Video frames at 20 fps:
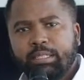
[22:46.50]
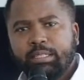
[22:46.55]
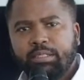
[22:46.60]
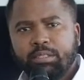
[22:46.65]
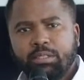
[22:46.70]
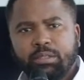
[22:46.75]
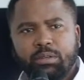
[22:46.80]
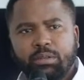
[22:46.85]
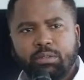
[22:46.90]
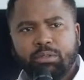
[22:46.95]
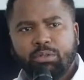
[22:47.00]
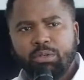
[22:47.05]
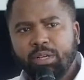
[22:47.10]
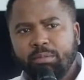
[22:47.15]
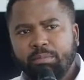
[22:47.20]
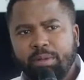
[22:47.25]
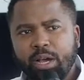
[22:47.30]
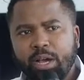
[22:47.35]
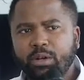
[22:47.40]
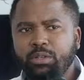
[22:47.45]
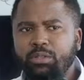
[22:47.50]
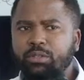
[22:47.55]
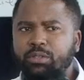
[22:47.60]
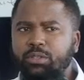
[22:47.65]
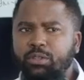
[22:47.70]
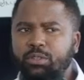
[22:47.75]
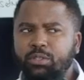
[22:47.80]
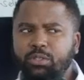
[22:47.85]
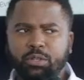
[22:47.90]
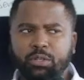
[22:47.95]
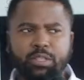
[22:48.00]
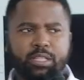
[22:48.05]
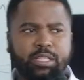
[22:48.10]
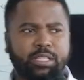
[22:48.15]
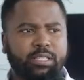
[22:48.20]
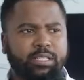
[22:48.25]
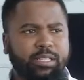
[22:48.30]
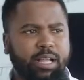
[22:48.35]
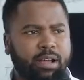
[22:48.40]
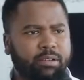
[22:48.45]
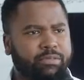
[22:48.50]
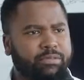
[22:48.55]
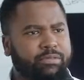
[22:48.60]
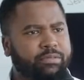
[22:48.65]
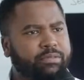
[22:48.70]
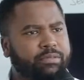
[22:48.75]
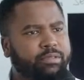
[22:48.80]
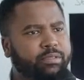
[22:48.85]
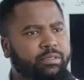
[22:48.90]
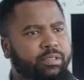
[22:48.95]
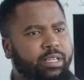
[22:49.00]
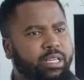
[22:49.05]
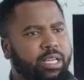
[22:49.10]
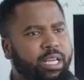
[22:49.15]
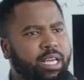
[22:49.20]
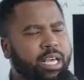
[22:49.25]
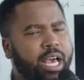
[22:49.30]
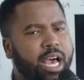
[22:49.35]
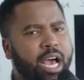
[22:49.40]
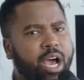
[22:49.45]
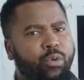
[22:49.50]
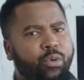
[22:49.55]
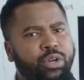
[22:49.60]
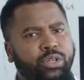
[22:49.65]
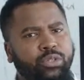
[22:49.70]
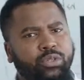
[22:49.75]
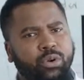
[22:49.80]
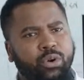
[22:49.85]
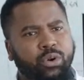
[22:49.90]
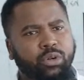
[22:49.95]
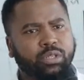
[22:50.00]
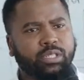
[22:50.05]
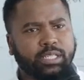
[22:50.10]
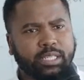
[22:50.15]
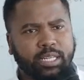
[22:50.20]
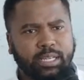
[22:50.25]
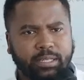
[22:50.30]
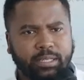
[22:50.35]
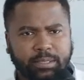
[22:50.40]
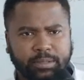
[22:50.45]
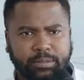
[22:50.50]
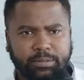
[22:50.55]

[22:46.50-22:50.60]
doing those usual stuff. I went to hostel.